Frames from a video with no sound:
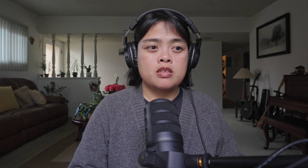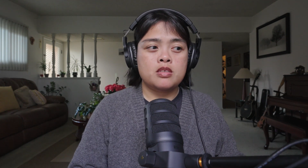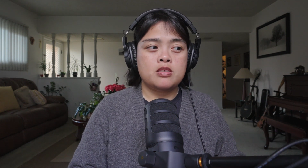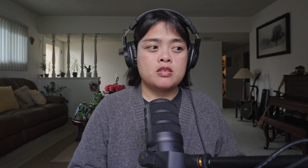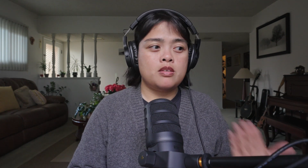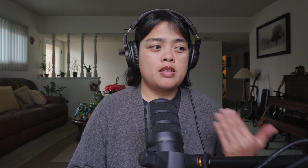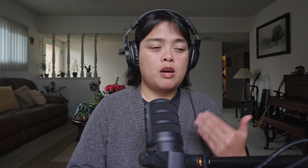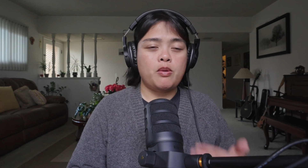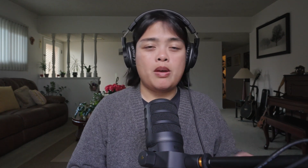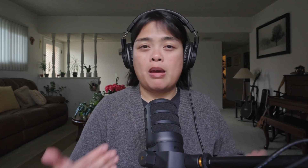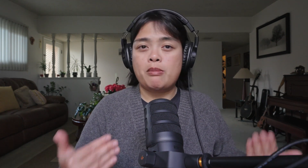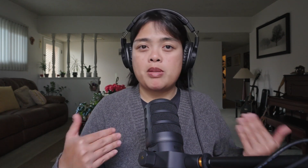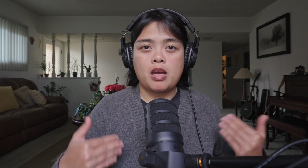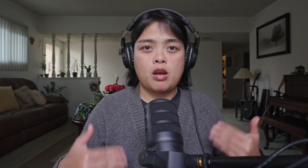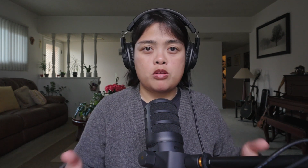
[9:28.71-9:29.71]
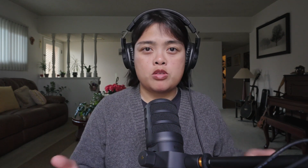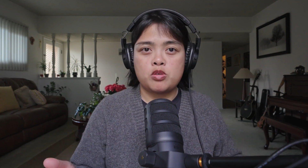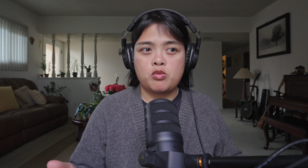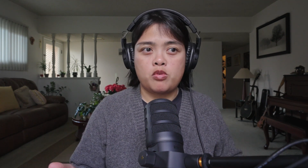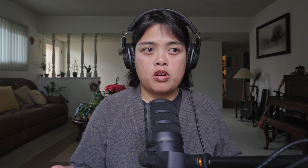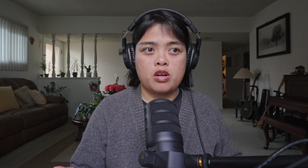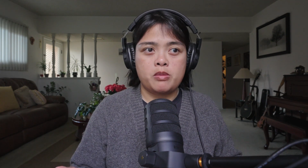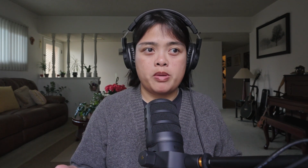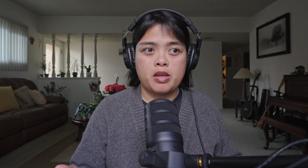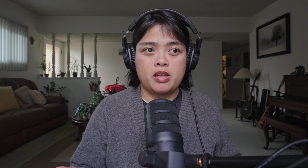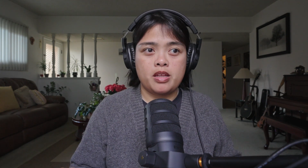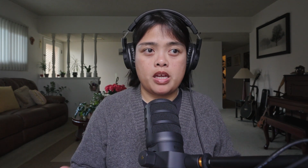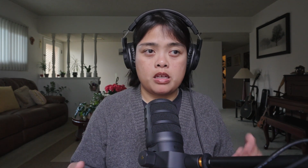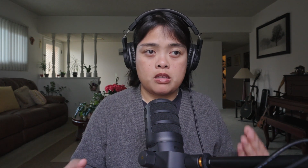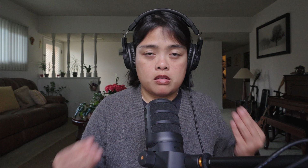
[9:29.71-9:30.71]
so that way I'm not too worried being
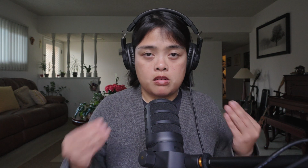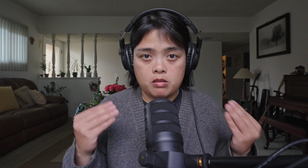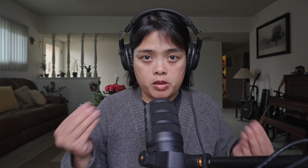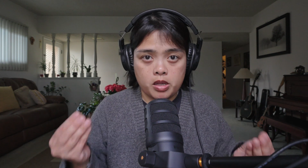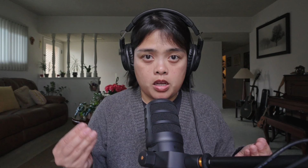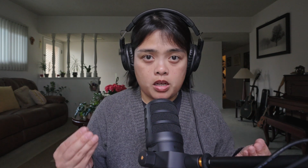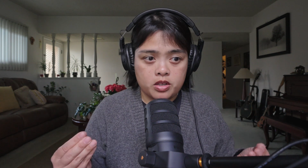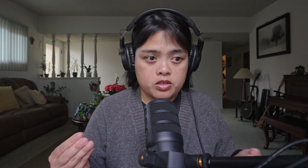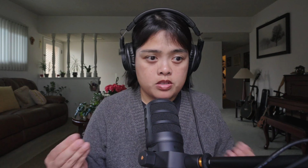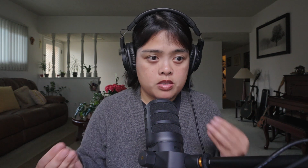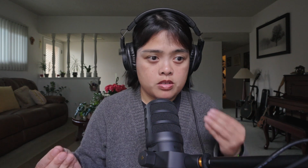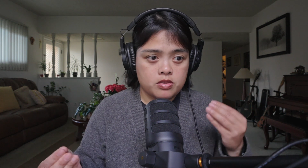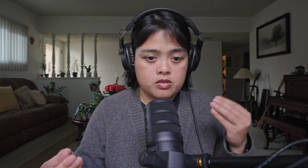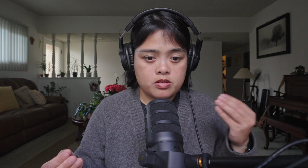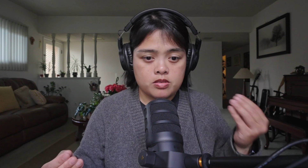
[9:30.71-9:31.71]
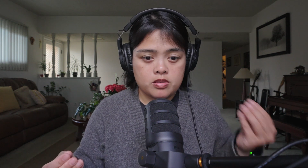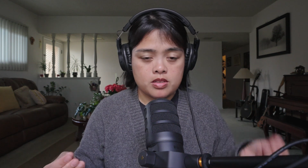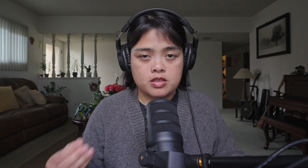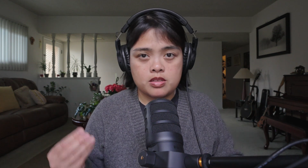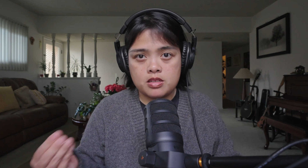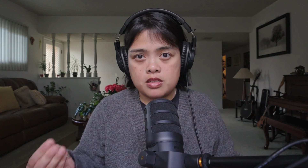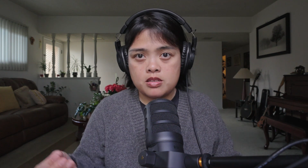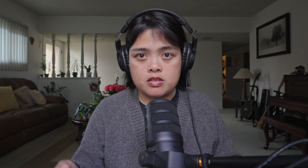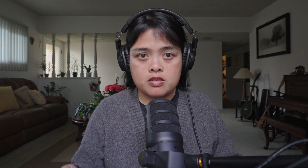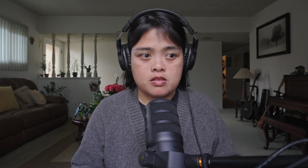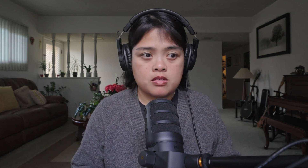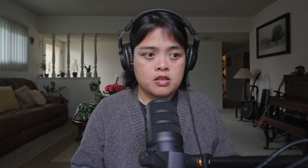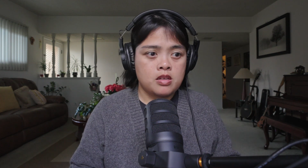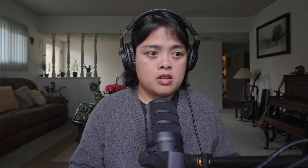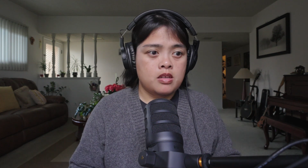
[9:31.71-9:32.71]
like, oh my gosh, there's
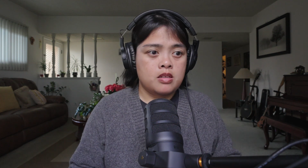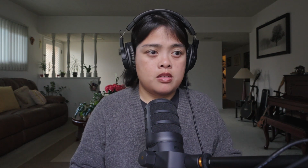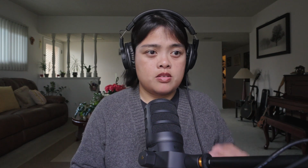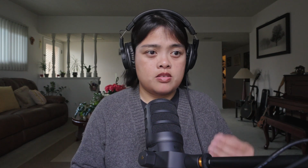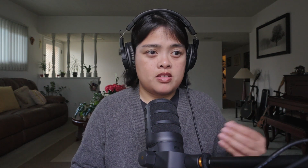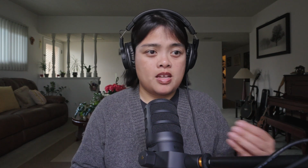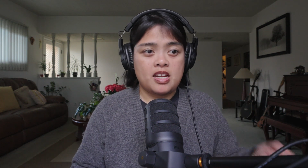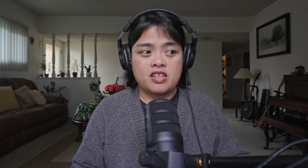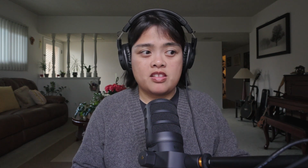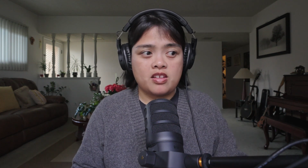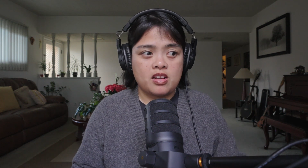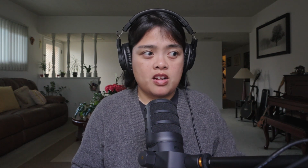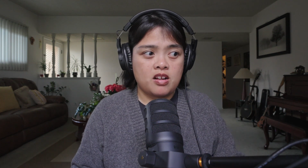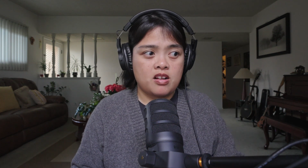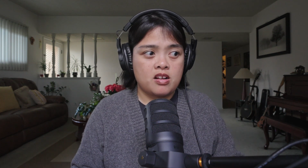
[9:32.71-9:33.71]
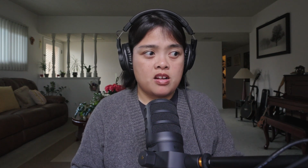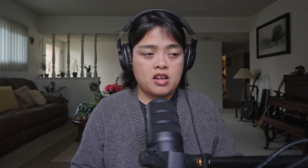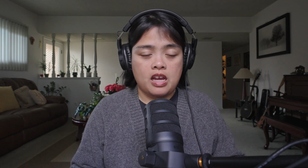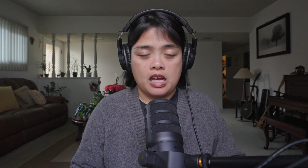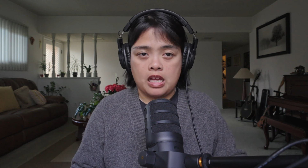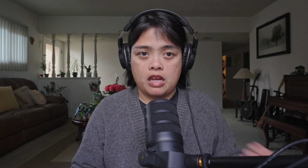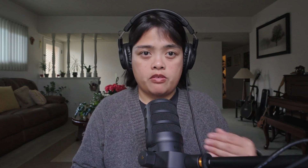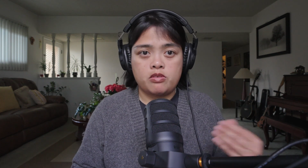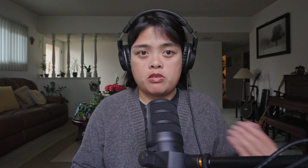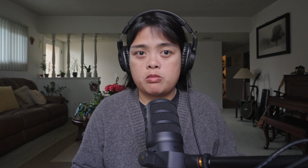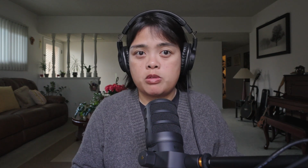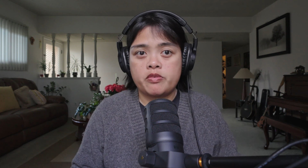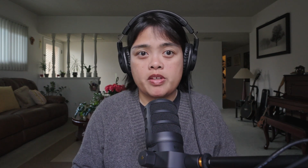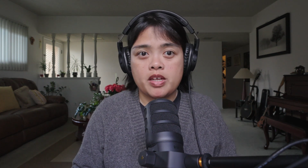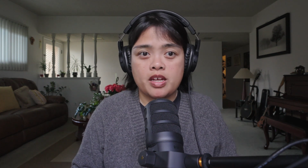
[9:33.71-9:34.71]
this, there's that in there, I have to
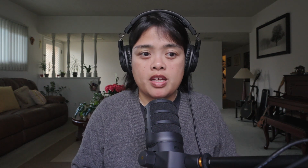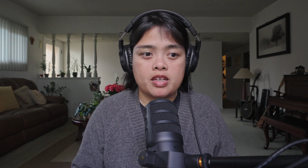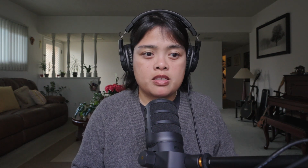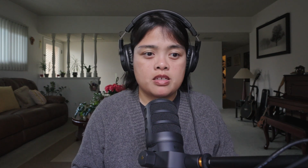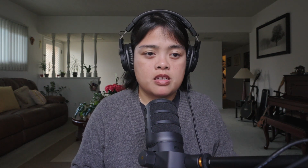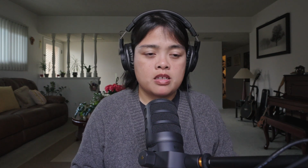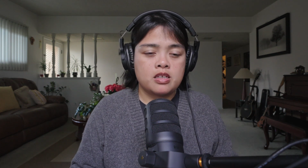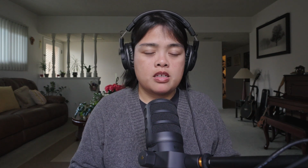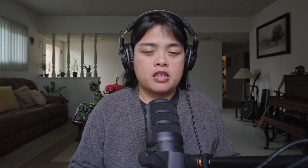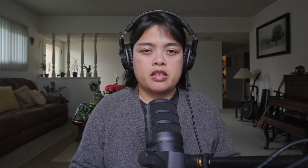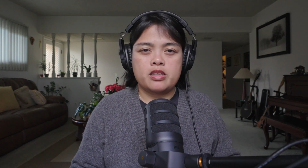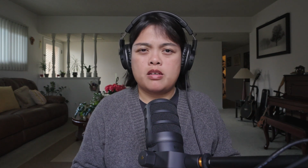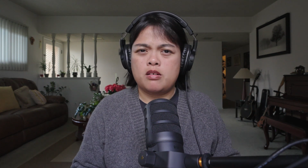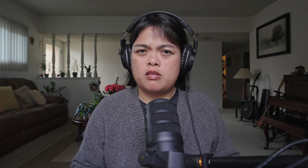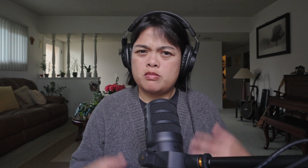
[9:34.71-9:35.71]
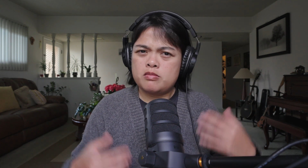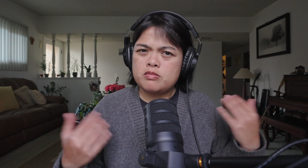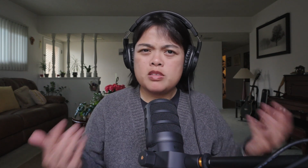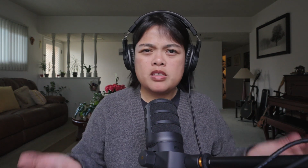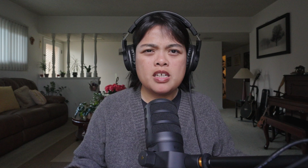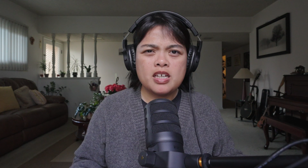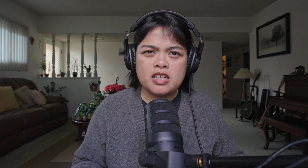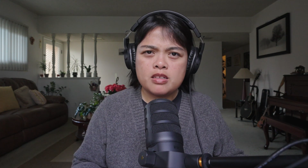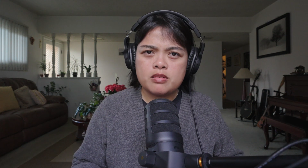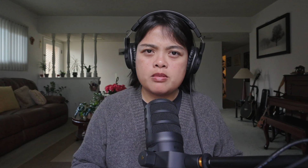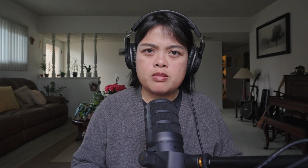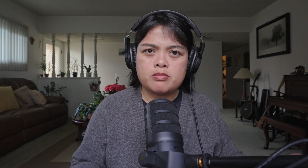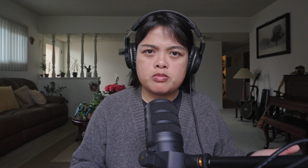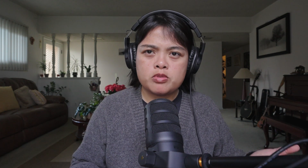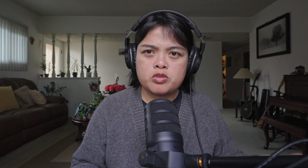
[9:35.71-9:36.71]
remove that. You
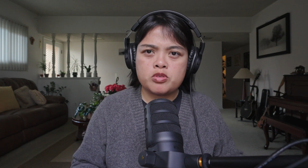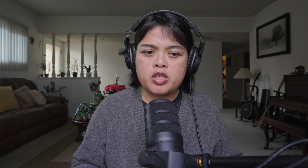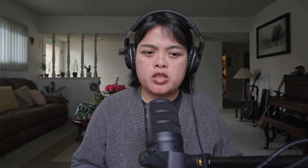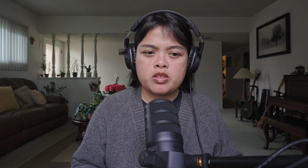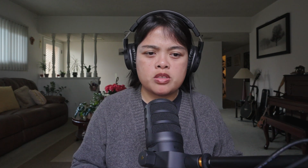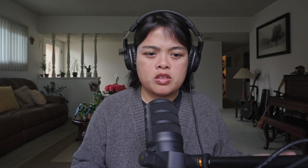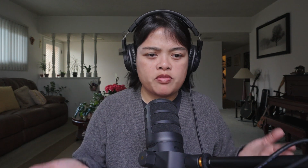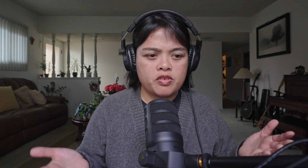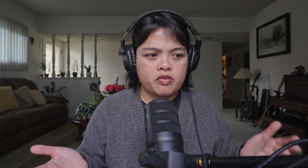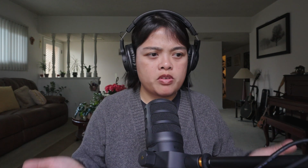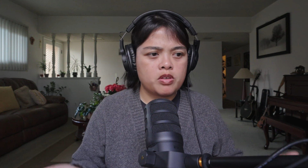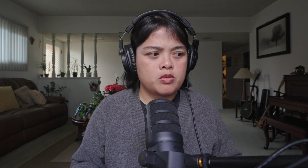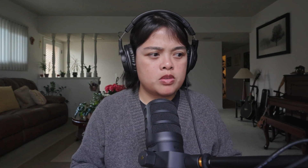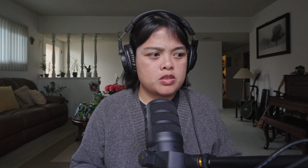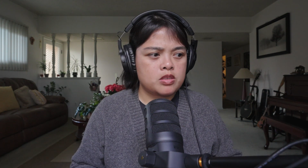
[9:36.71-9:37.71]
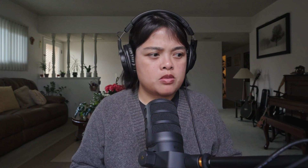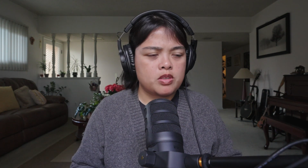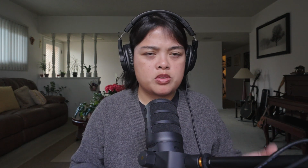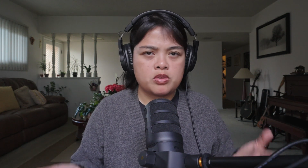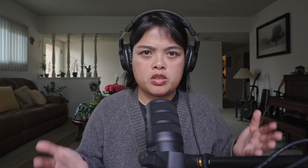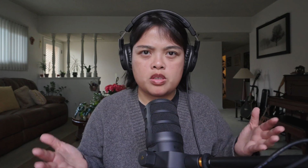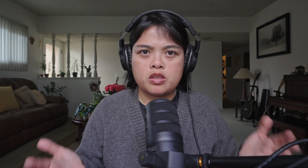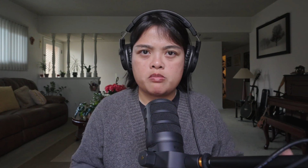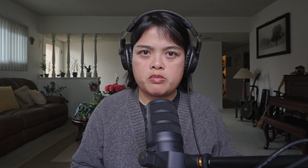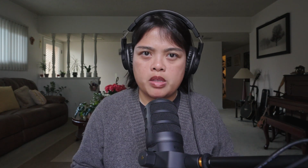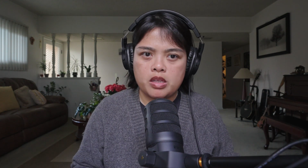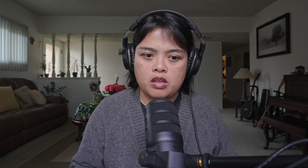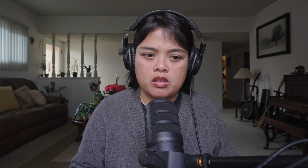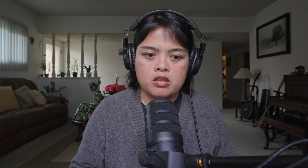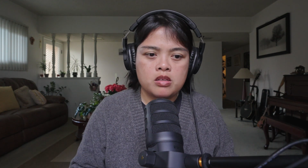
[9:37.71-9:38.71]
gotta, treat yourself every once in a while to a good
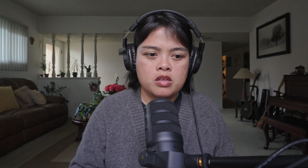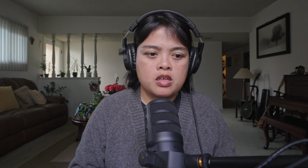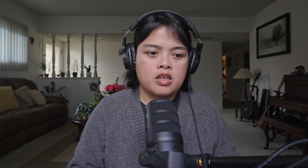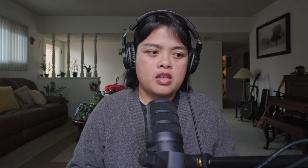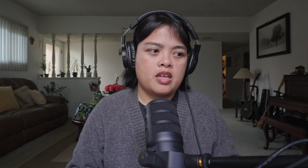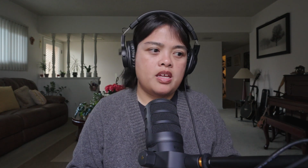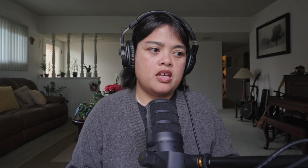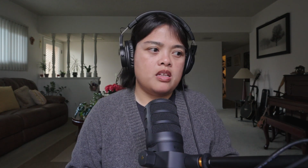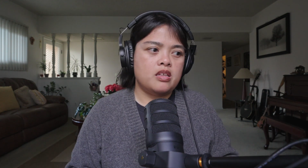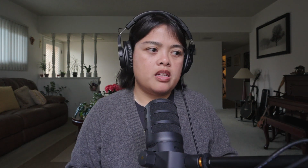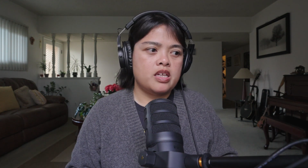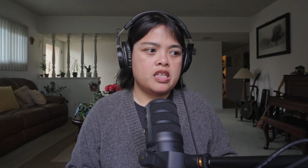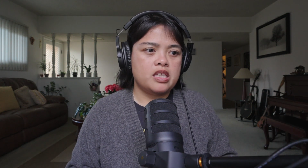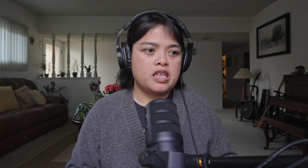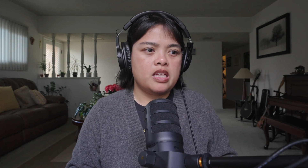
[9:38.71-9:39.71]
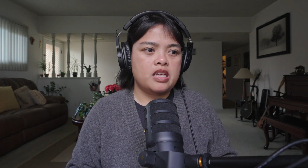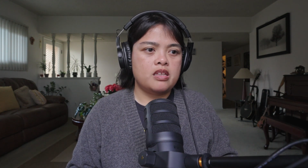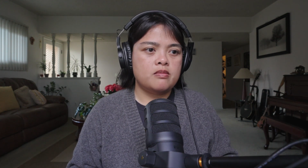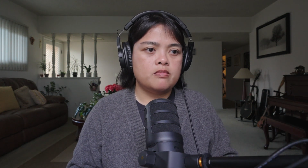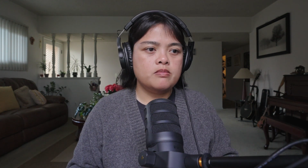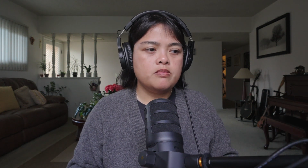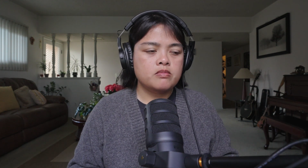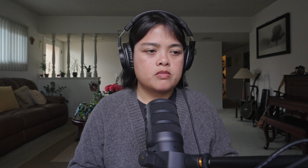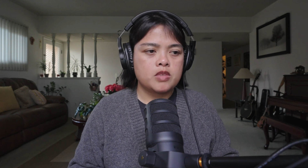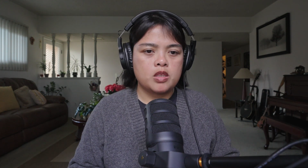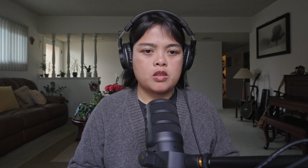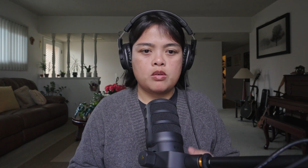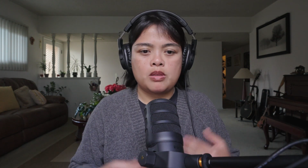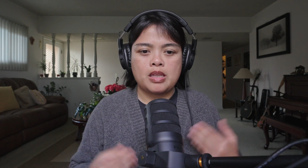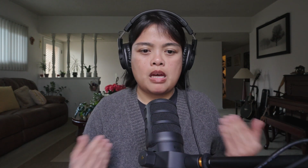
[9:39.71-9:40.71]
meal. And luckily,
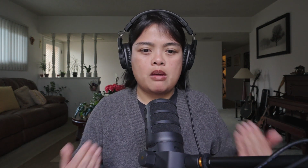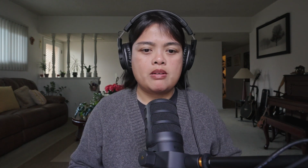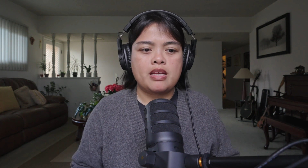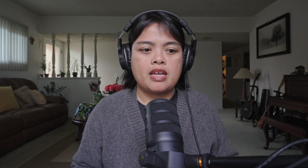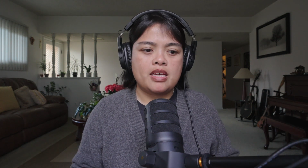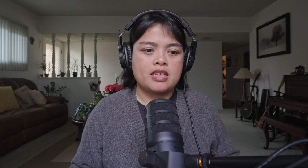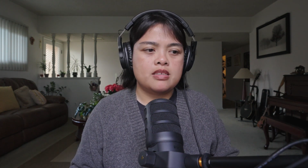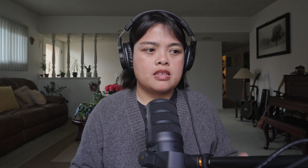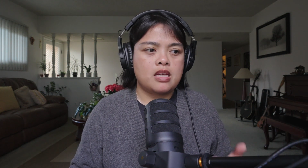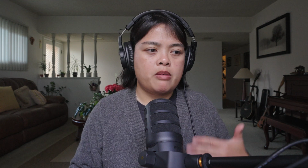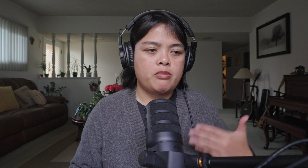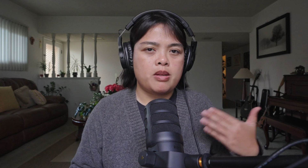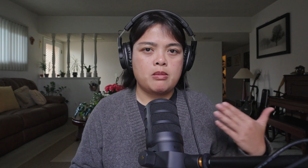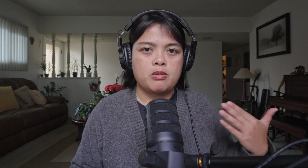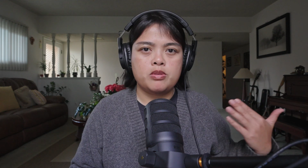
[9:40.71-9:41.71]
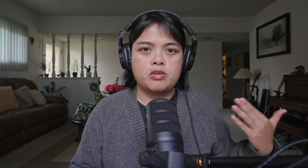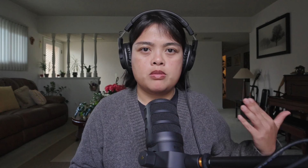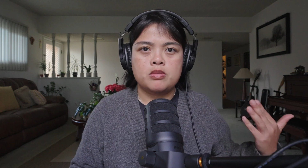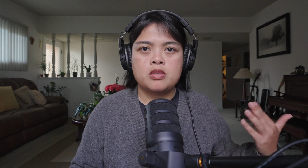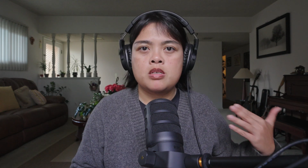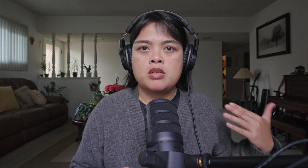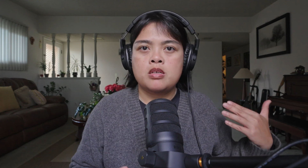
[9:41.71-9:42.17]
nowadays I've been able to,